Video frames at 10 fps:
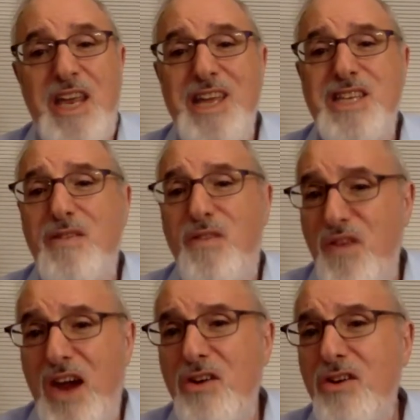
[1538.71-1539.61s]
Is it
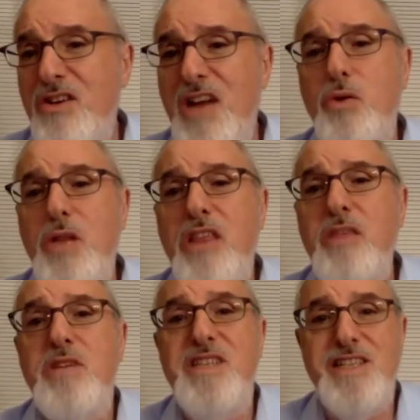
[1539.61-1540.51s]
fair not to allow
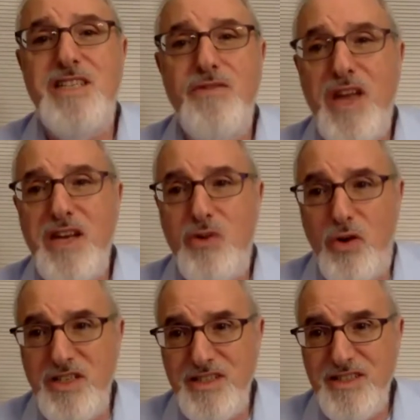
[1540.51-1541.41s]
them to testify in
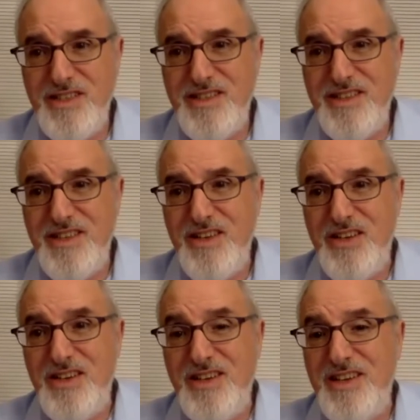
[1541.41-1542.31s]
court?
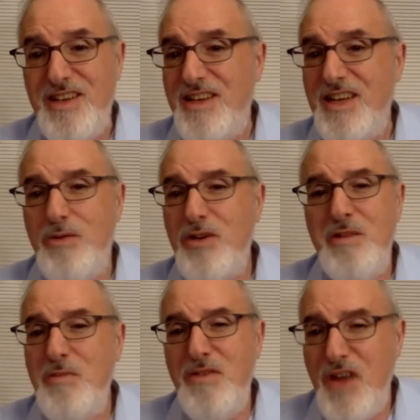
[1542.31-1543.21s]
It
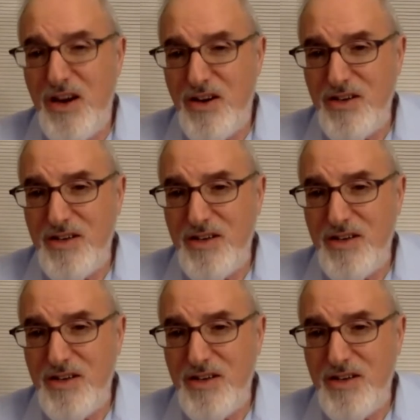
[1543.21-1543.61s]
wouldn't be fair.